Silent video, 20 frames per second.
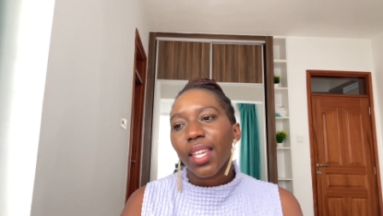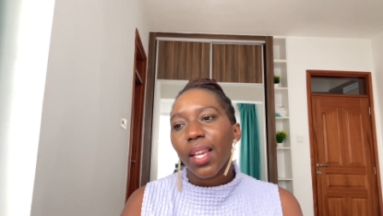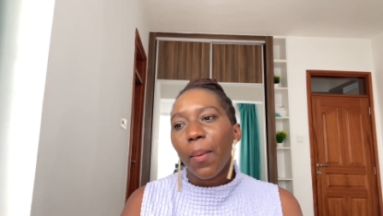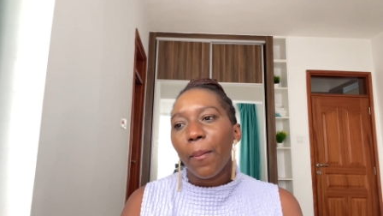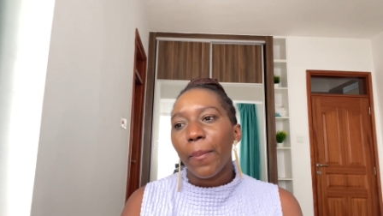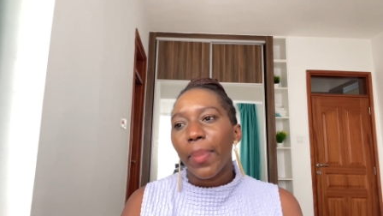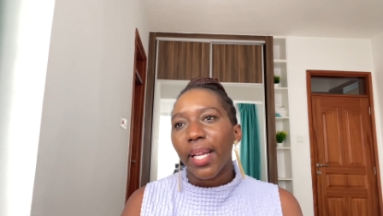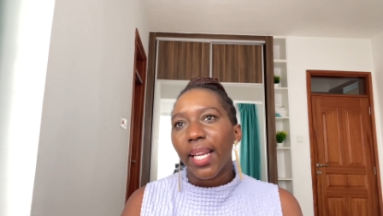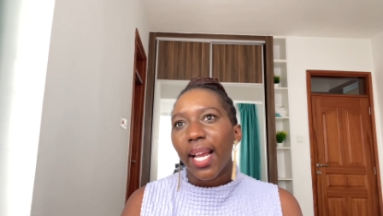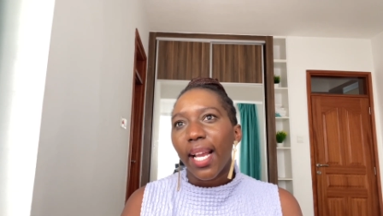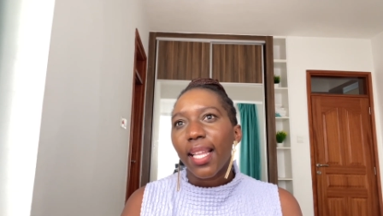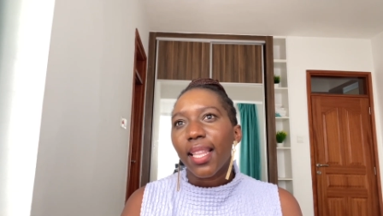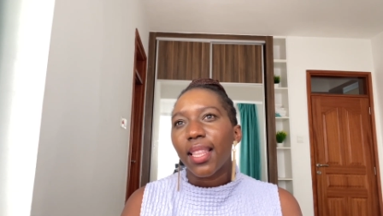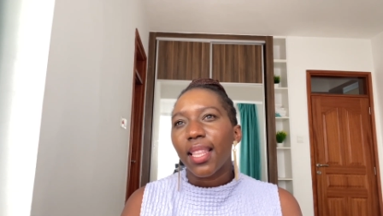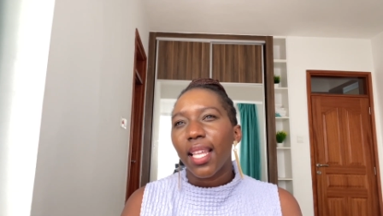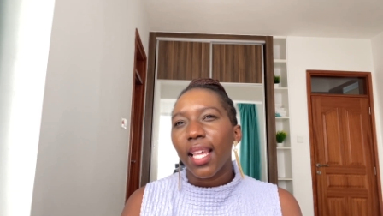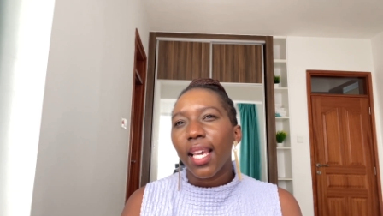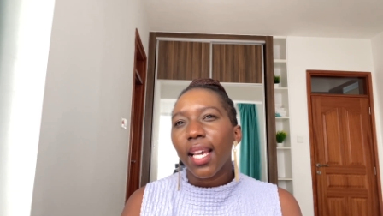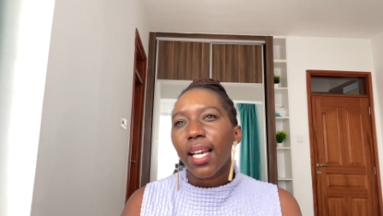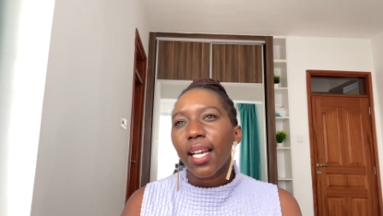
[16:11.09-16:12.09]
But I
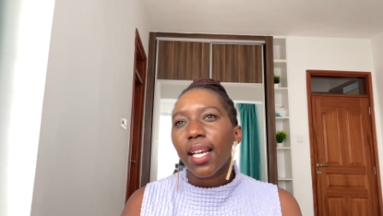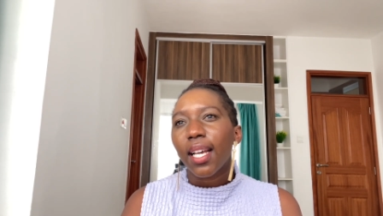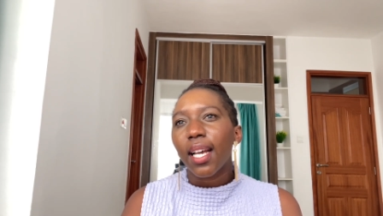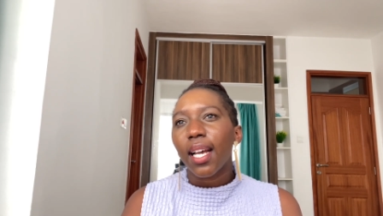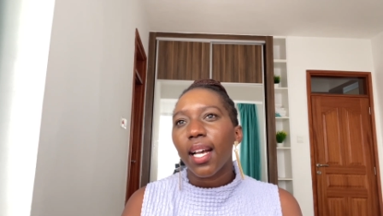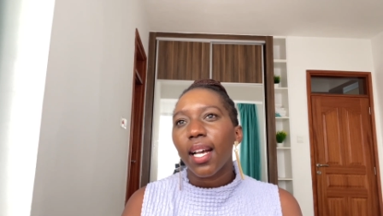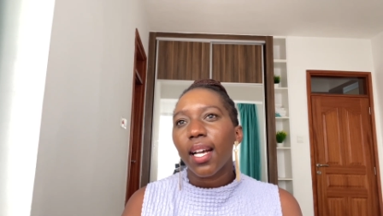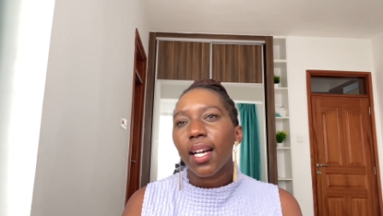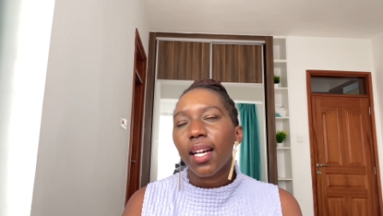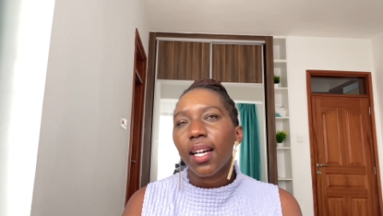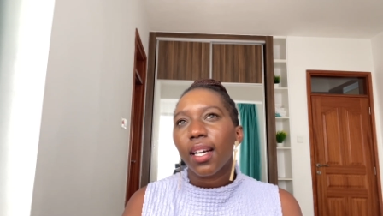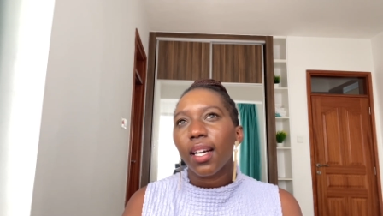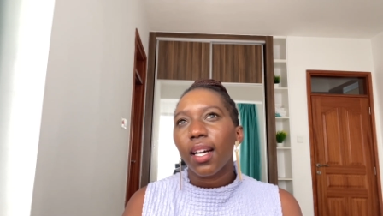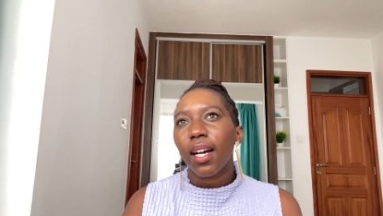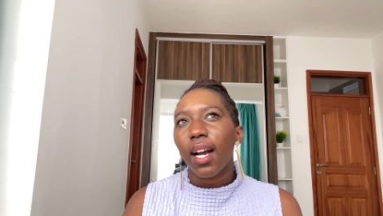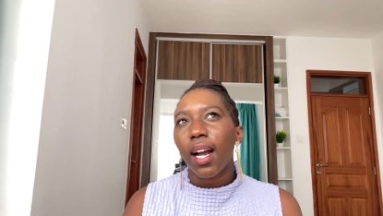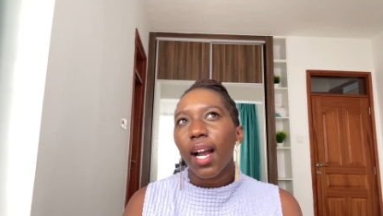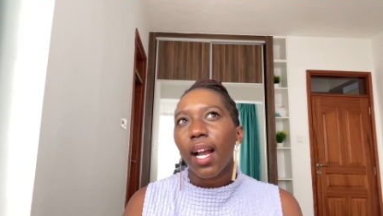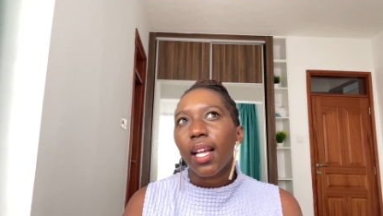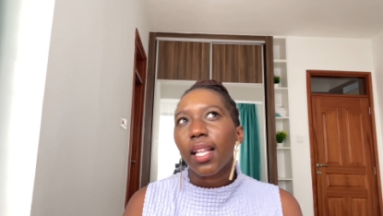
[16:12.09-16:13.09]
think
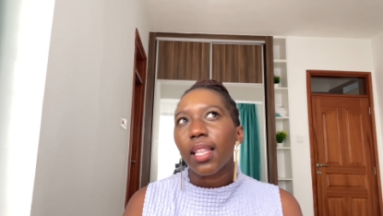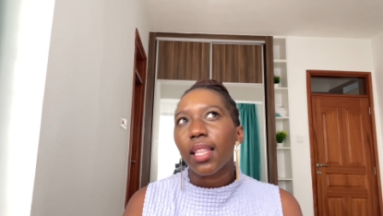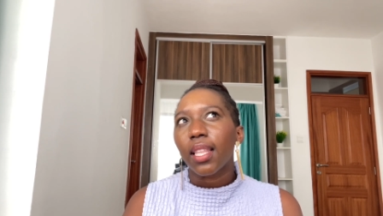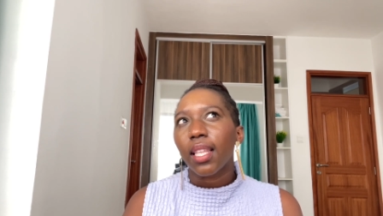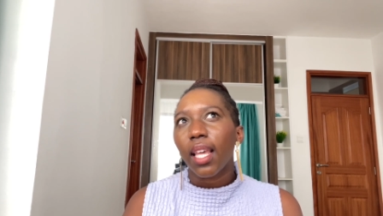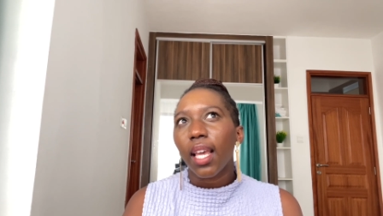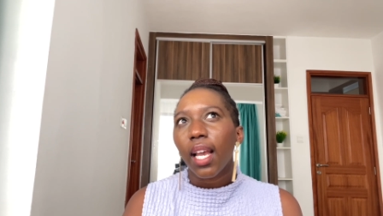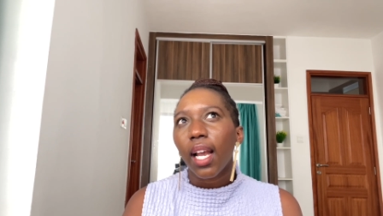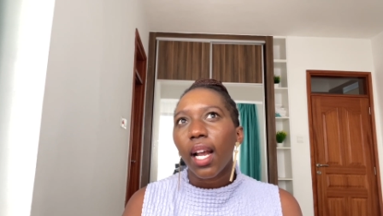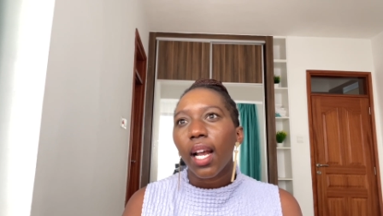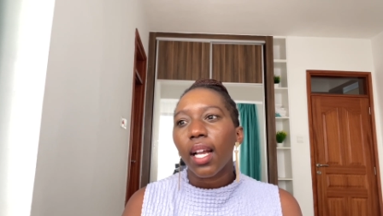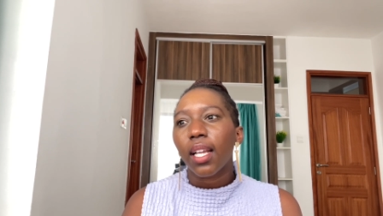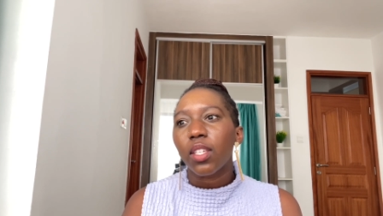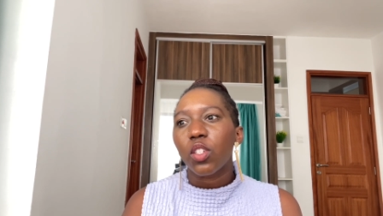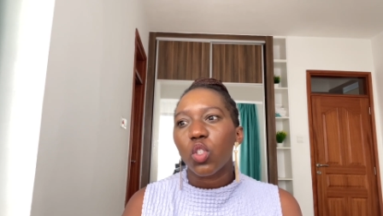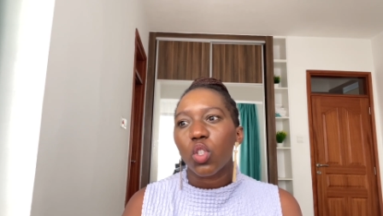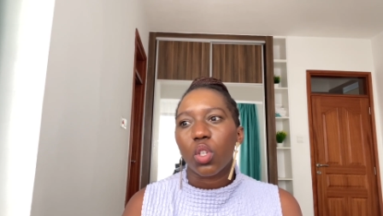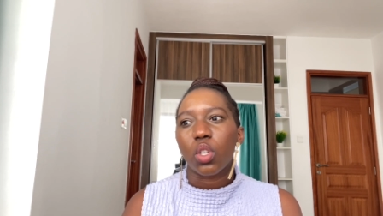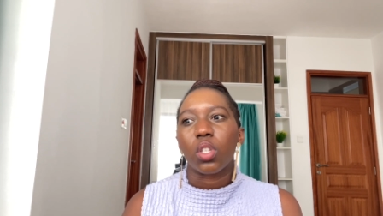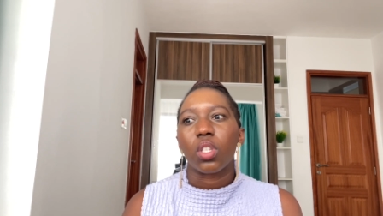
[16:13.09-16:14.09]
I think
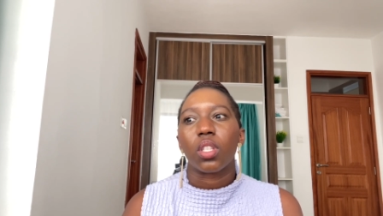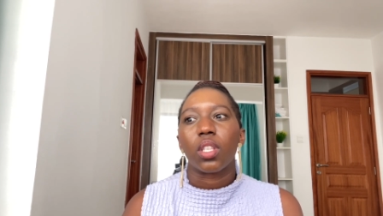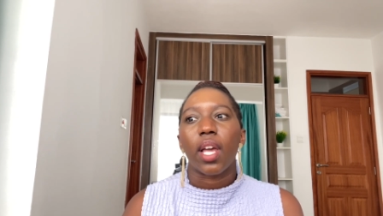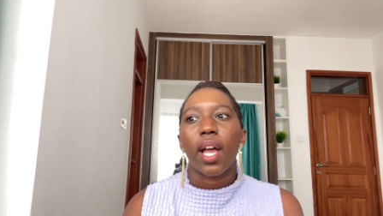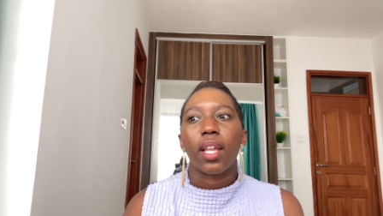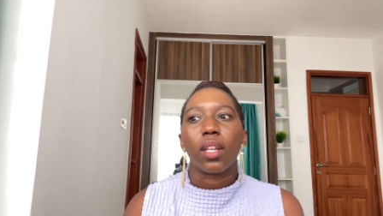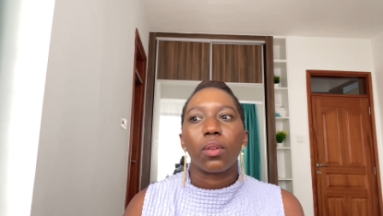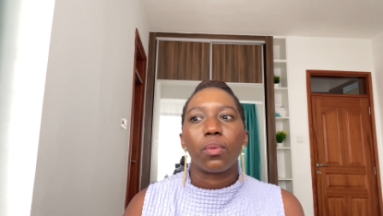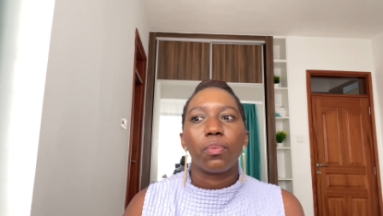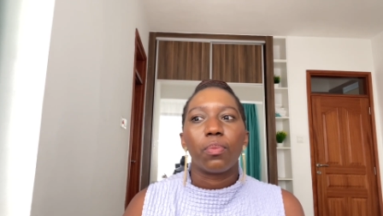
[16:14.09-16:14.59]
just that